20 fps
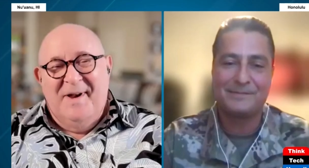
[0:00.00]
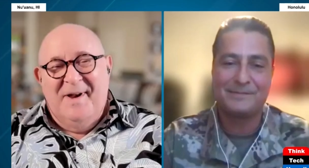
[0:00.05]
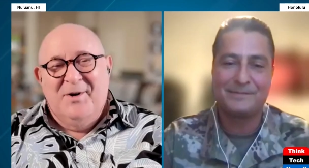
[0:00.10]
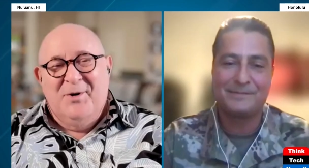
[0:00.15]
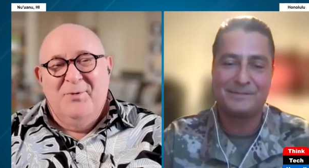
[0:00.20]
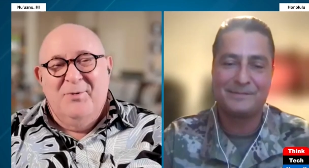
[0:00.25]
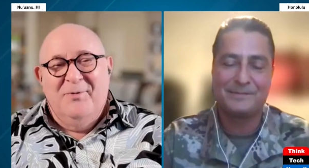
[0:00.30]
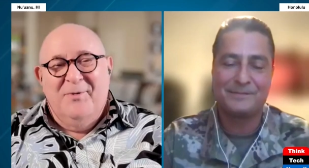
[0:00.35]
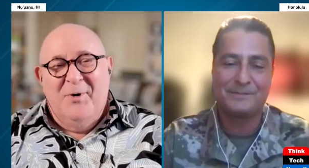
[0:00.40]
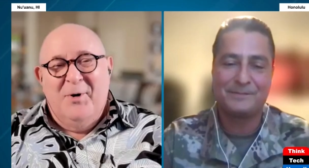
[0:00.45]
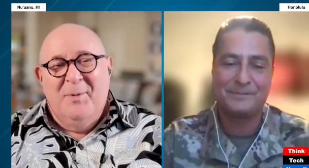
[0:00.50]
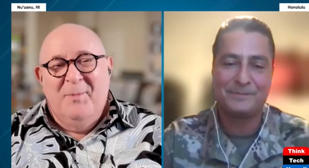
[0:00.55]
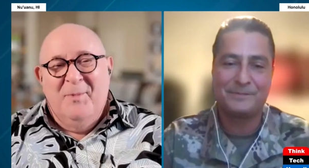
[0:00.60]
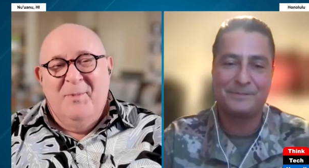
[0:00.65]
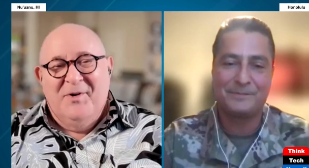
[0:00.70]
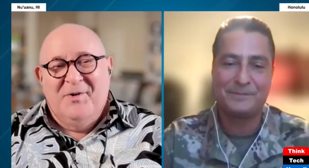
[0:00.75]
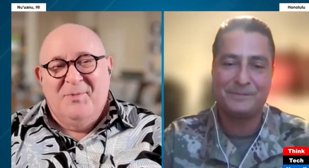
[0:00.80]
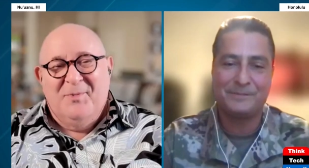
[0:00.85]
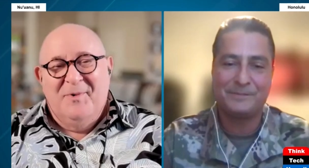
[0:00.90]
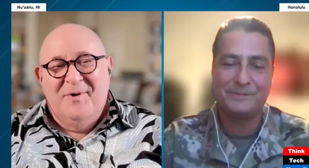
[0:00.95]
Speaker 1: Thank you very
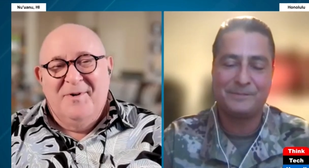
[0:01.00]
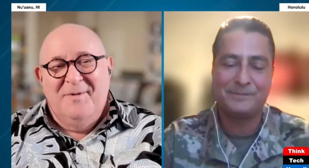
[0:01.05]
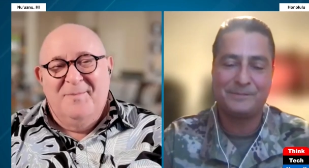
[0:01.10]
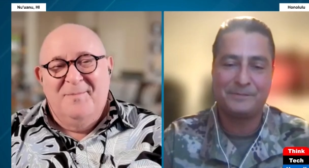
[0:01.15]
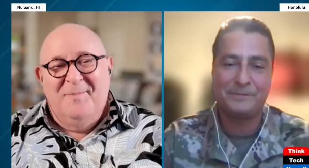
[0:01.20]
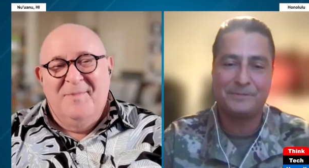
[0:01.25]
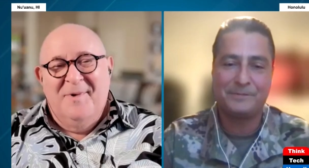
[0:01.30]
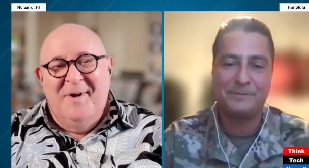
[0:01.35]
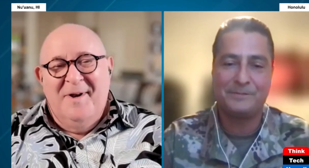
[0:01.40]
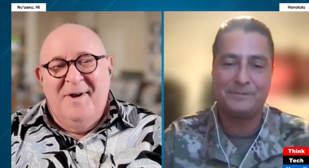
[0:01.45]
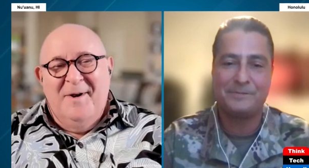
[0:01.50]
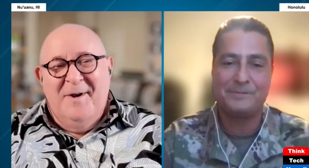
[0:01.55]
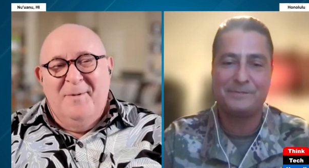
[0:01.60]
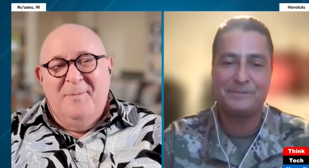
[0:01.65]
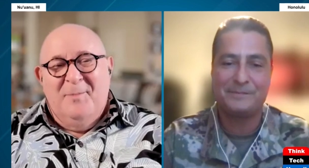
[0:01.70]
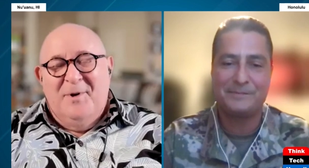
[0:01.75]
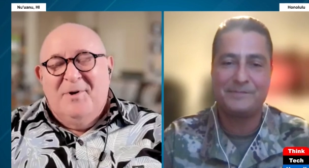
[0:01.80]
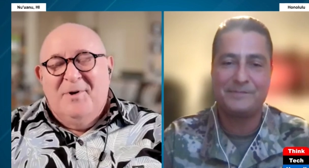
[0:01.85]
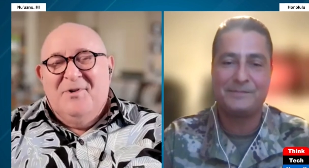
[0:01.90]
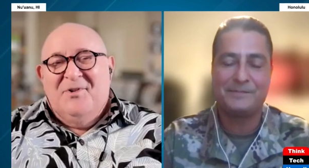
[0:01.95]
much, Bill.
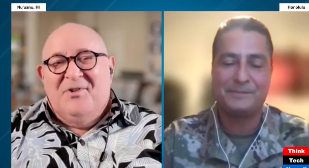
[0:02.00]
Bill